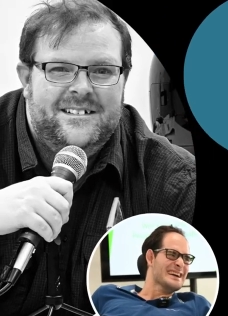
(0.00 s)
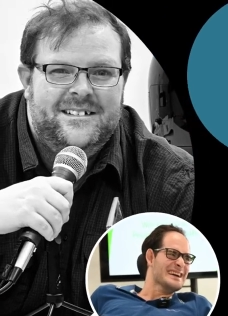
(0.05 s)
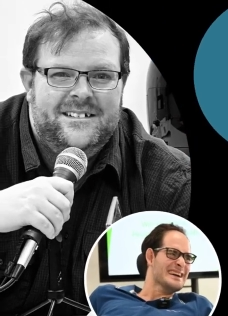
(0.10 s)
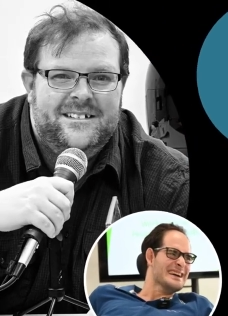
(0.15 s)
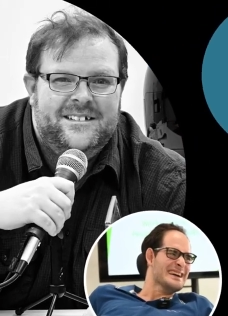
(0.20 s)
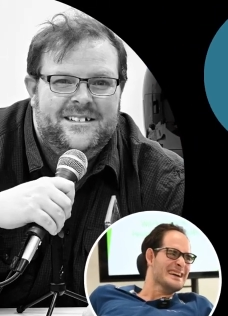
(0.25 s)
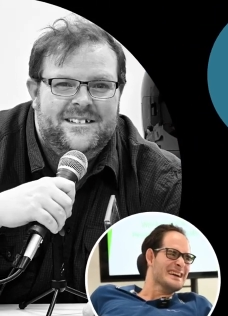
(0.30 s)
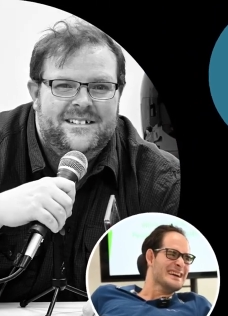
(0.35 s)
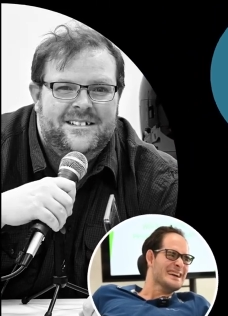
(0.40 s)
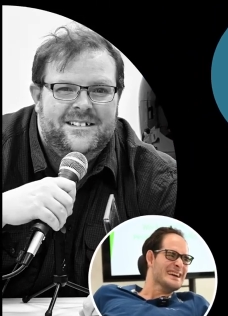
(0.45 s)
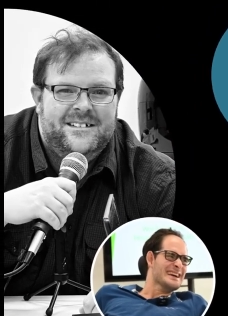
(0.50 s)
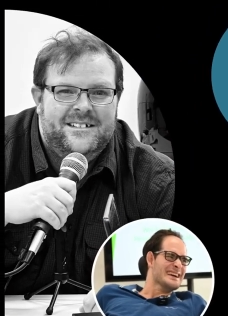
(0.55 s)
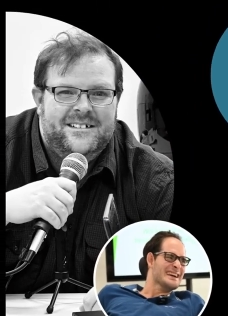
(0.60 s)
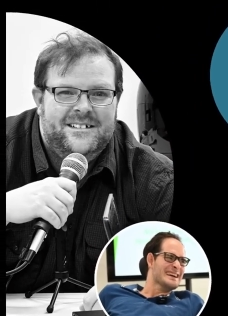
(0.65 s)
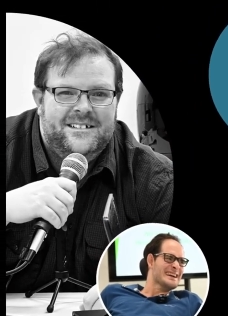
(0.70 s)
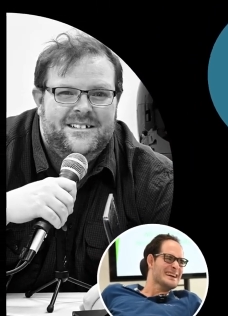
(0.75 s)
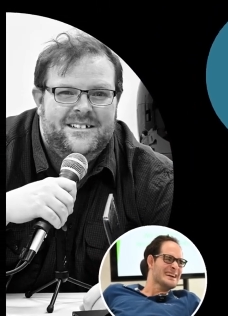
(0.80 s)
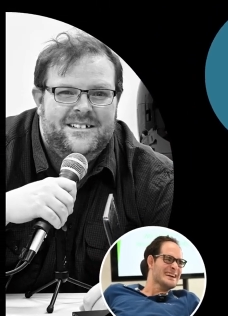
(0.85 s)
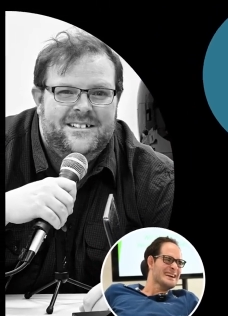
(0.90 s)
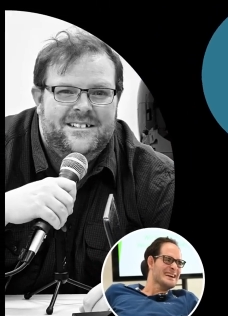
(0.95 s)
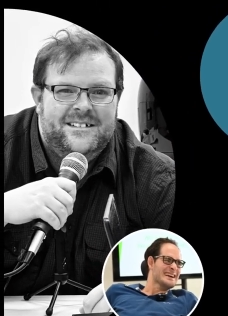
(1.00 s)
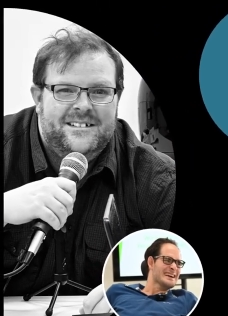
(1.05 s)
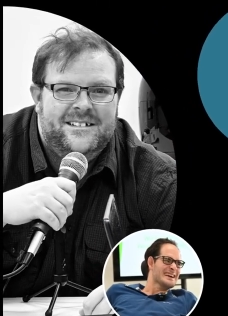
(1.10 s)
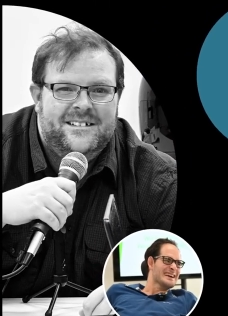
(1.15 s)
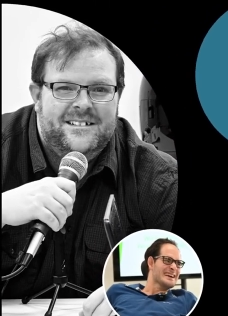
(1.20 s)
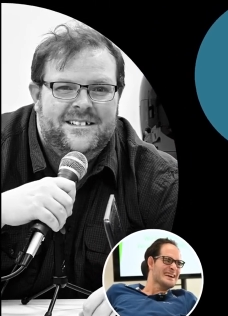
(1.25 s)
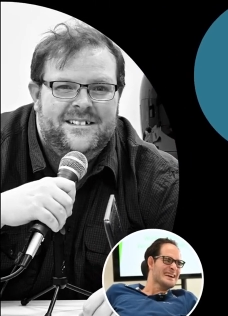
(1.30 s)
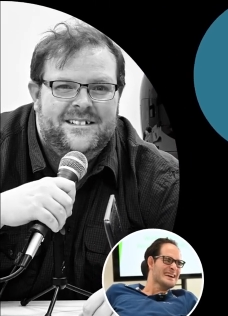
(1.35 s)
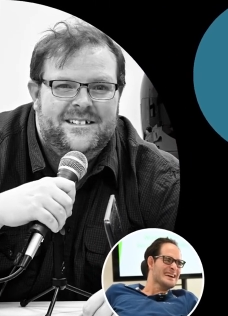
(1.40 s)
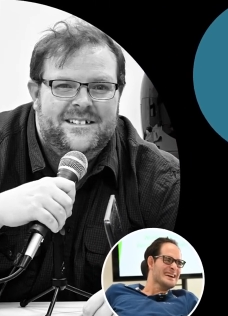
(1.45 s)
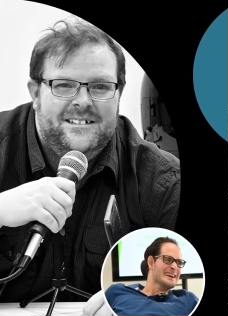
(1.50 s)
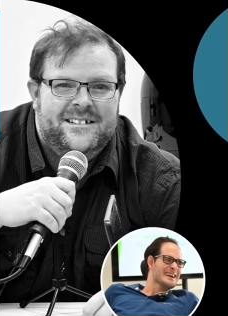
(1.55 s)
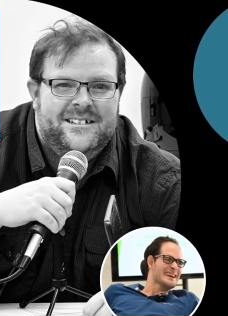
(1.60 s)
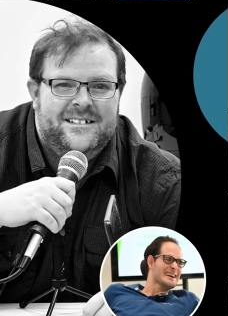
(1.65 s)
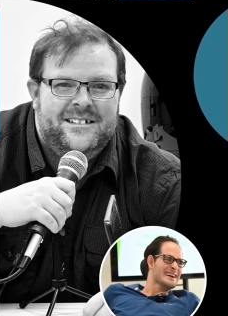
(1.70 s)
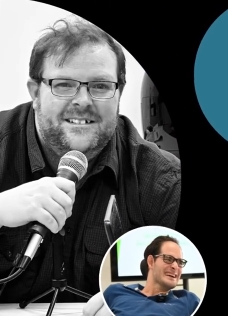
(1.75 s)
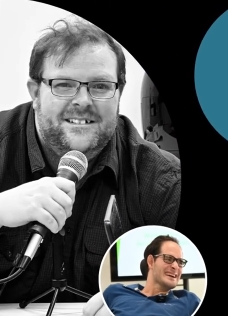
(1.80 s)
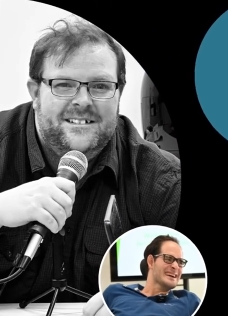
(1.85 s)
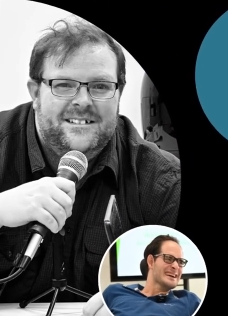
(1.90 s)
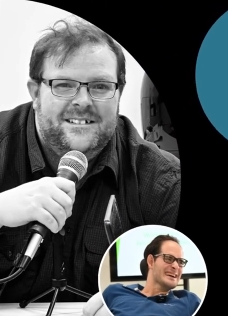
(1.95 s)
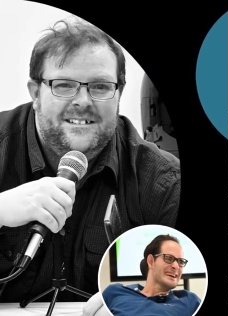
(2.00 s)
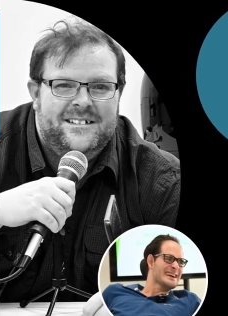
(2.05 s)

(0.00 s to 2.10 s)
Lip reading: (no one is talking)